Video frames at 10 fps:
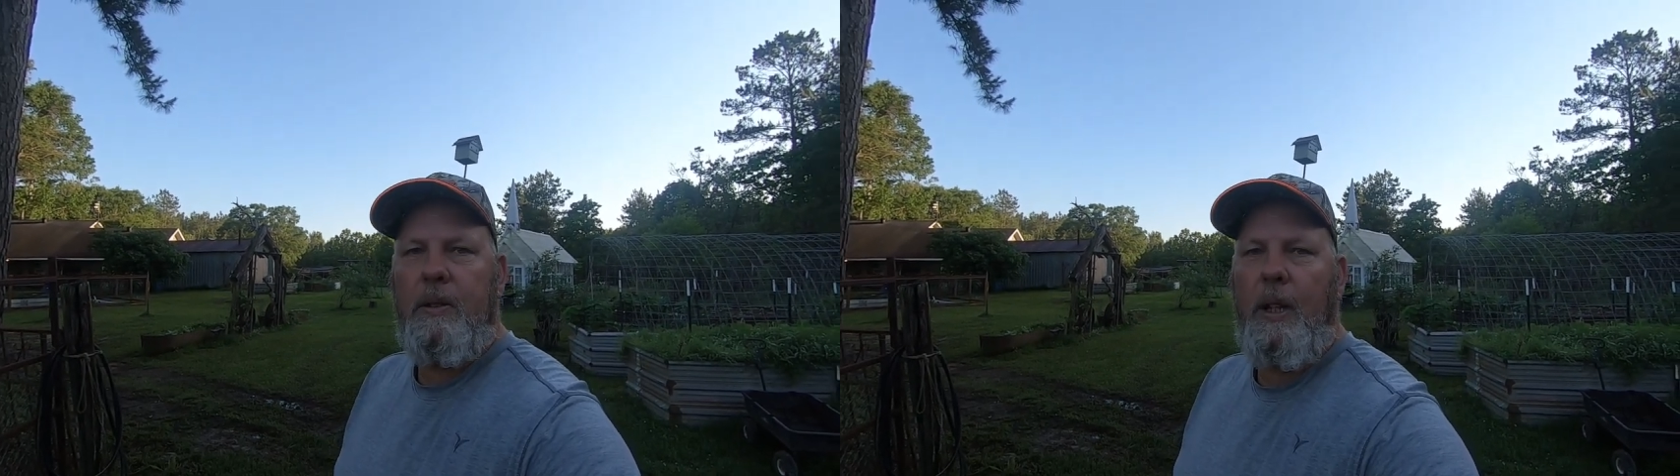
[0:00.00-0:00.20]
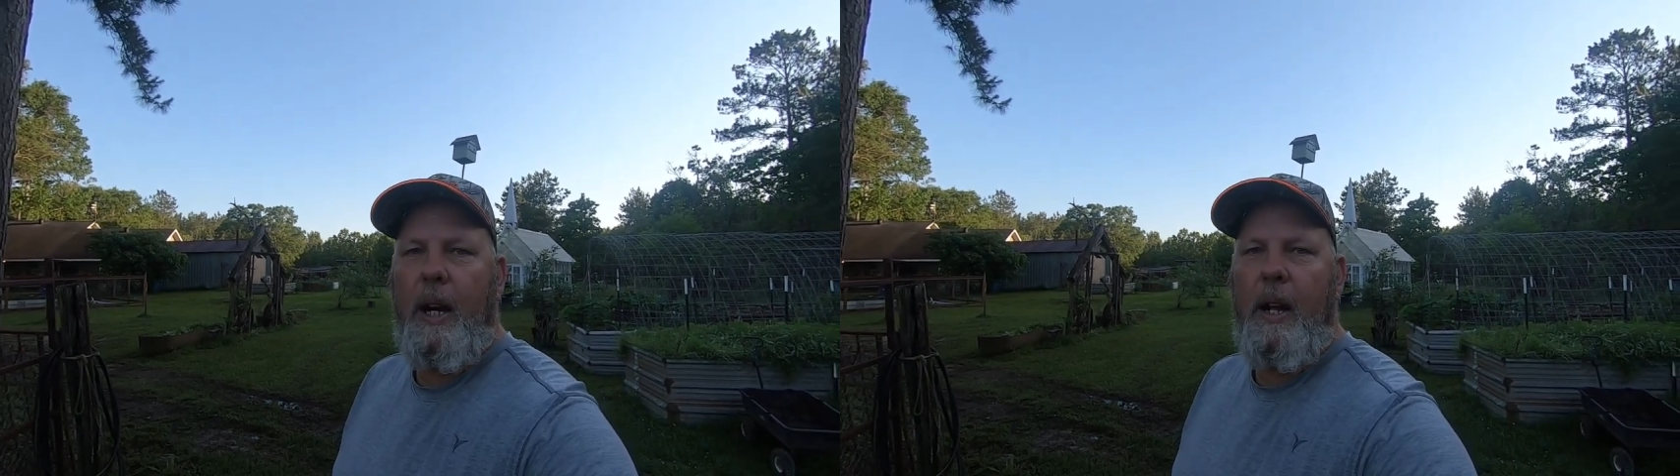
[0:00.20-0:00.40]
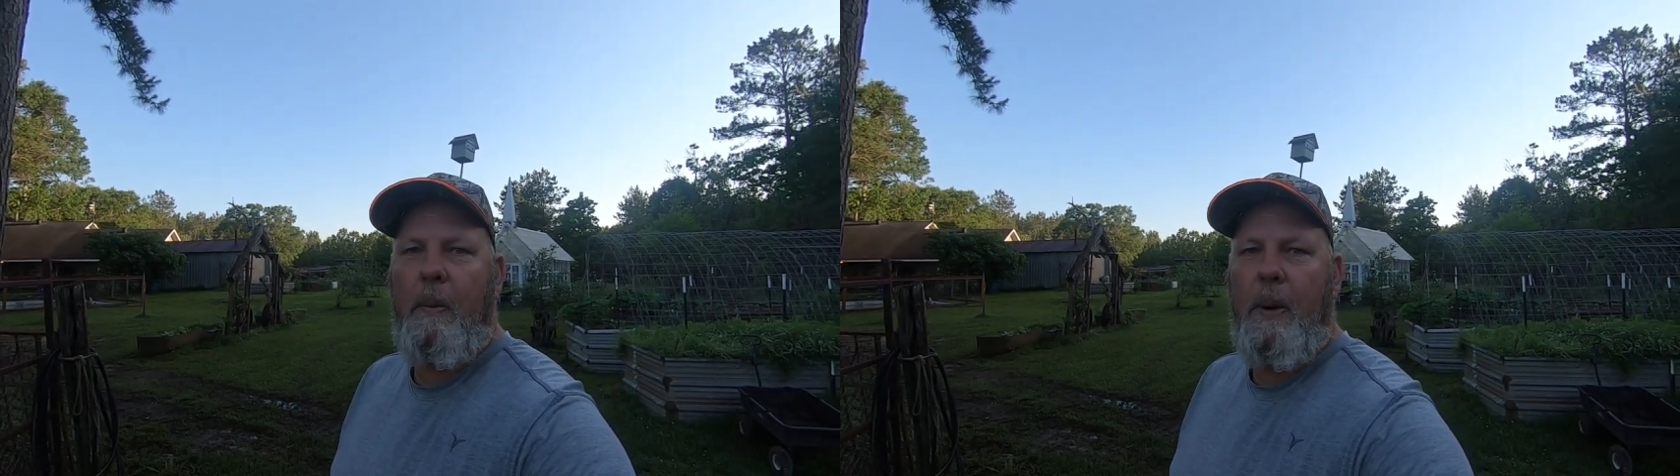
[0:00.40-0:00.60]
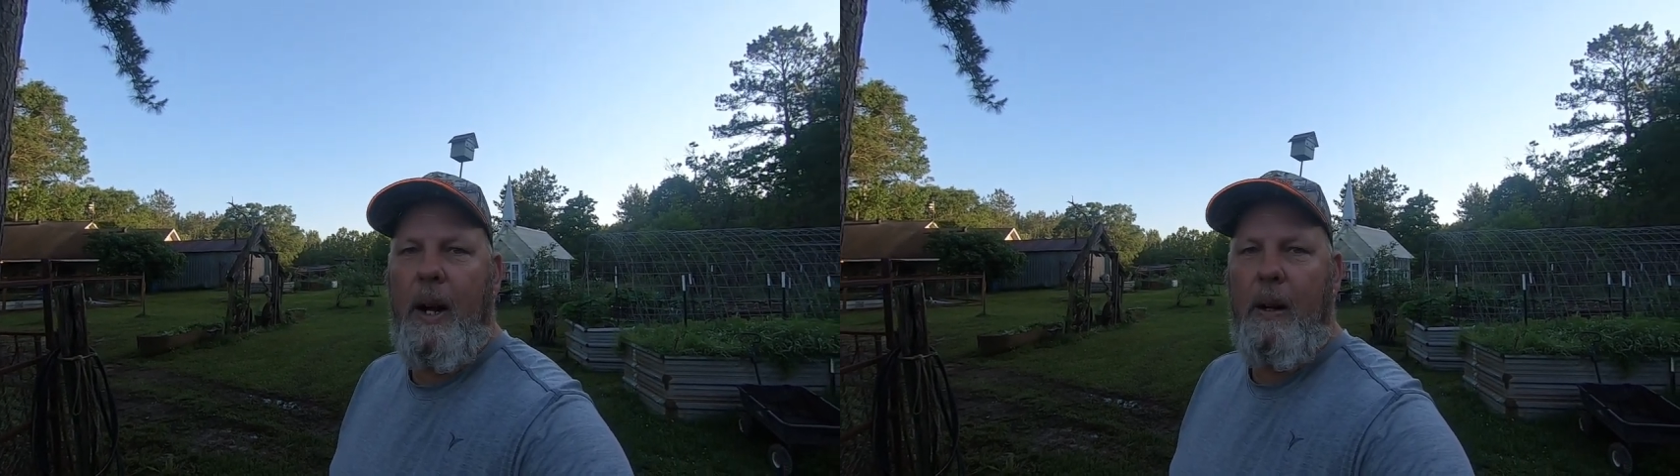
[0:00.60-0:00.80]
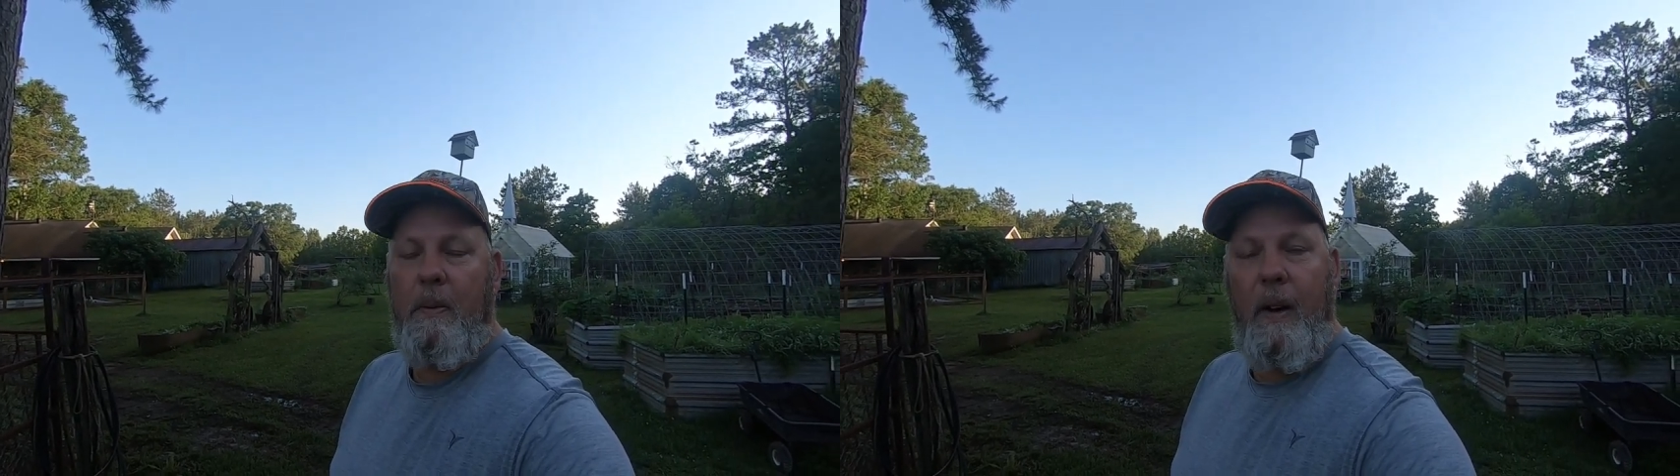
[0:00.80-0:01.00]
try to help her
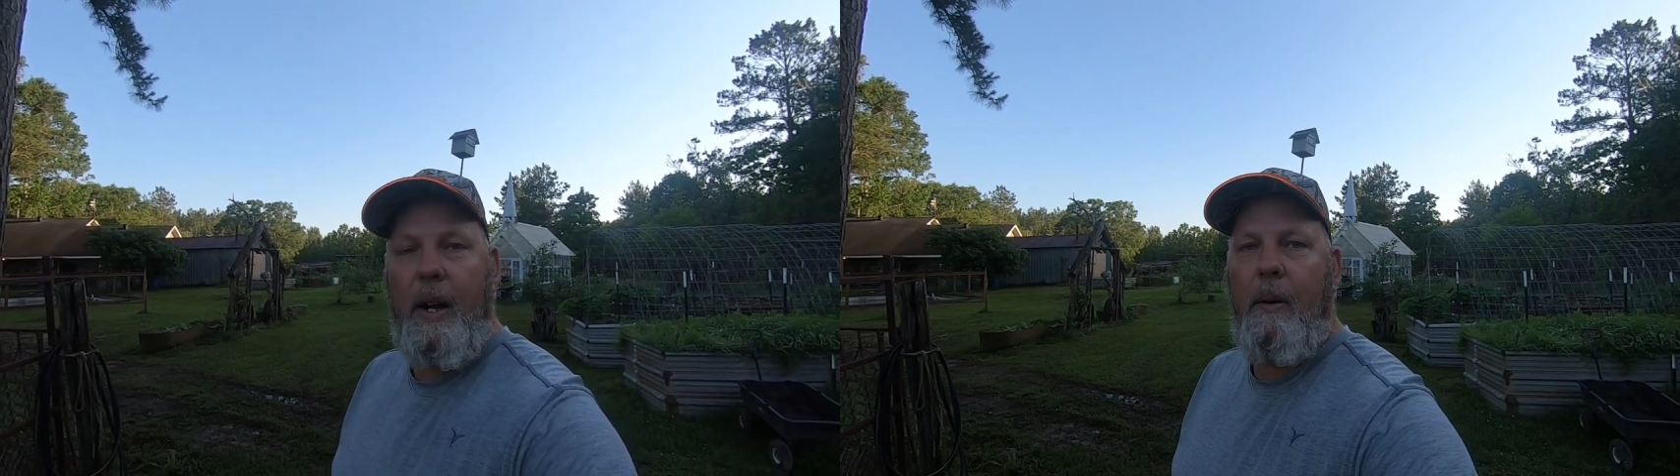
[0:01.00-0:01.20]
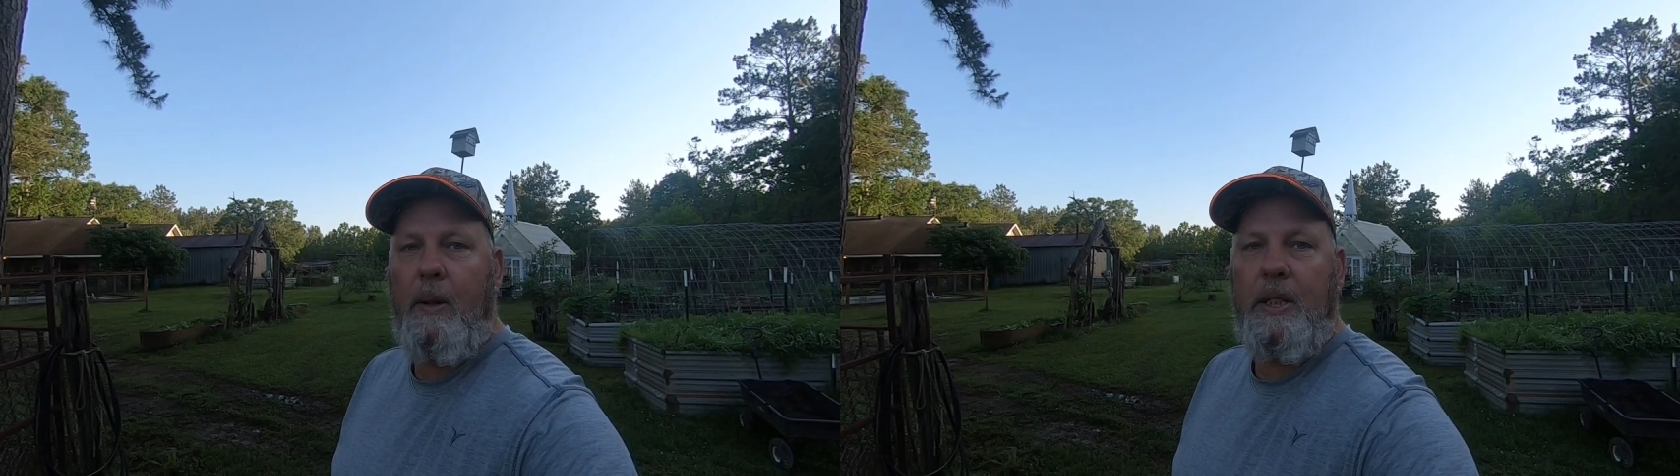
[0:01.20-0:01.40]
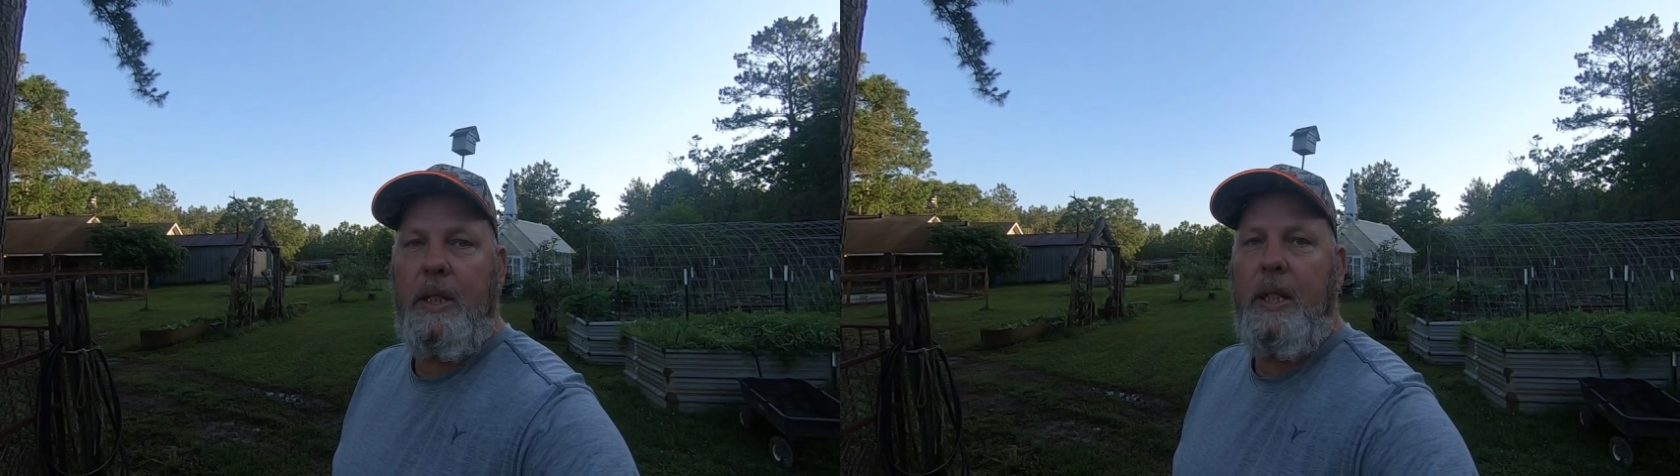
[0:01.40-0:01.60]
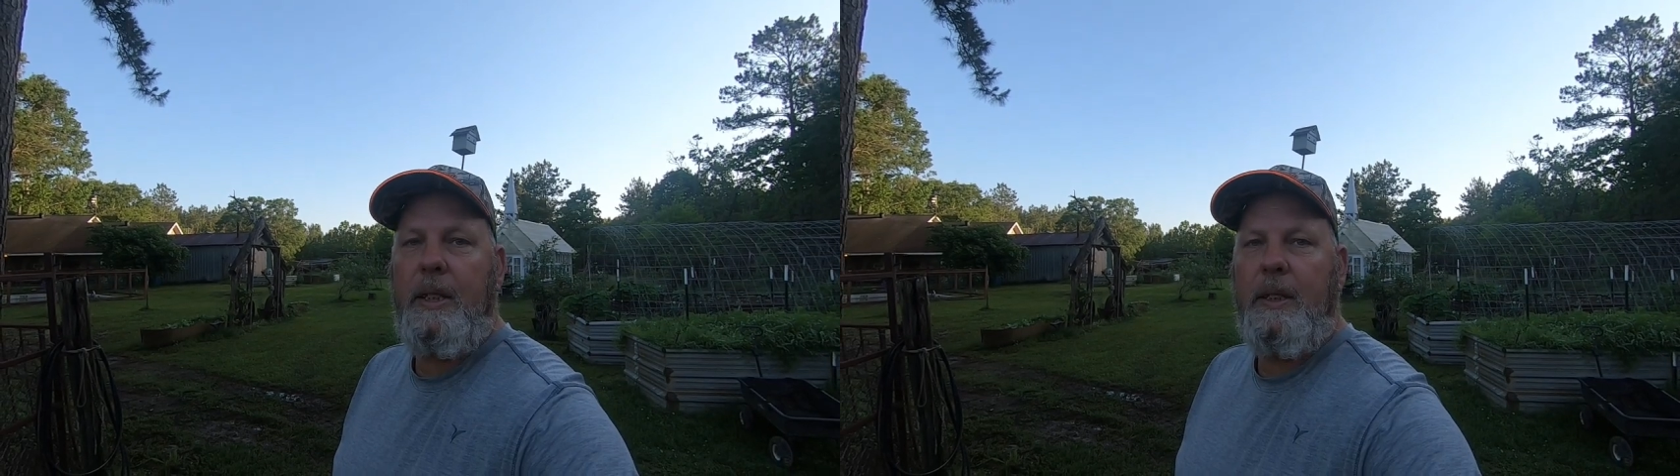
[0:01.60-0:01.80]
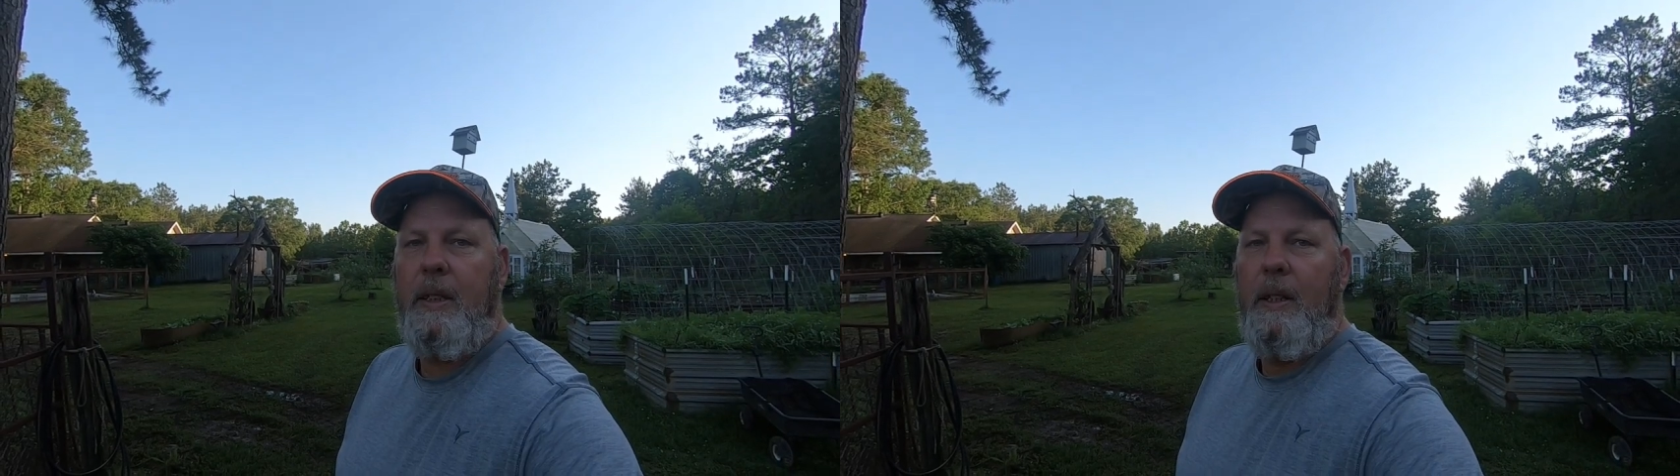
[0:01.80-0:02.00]
out and find out what she
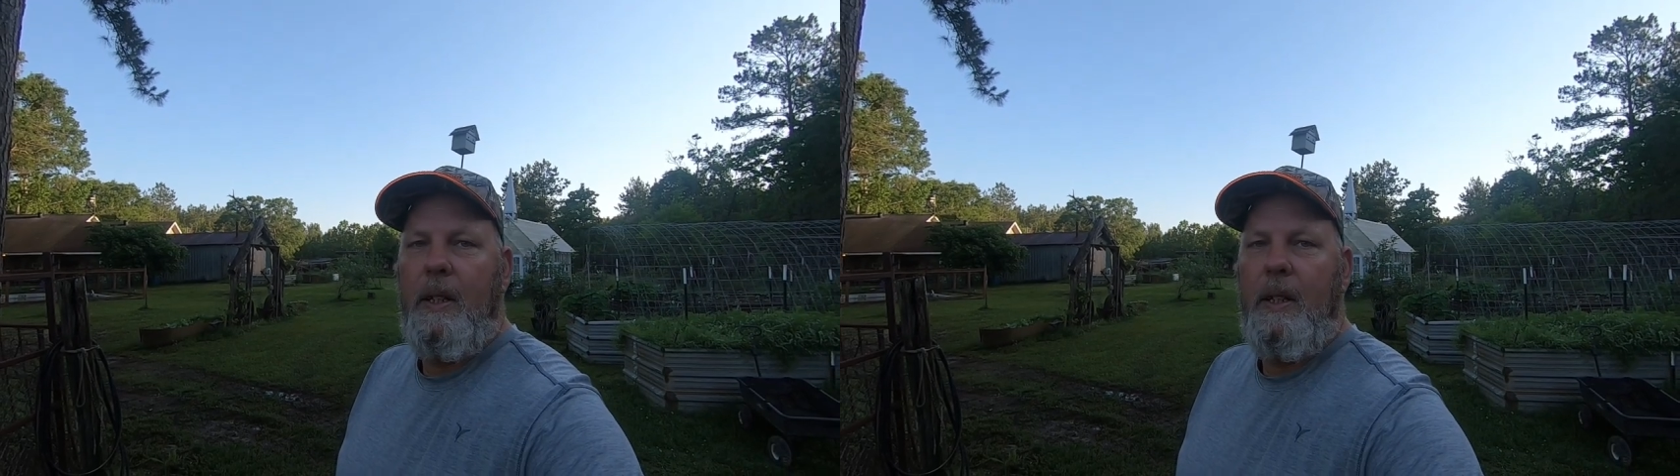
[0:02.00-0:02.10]
needs.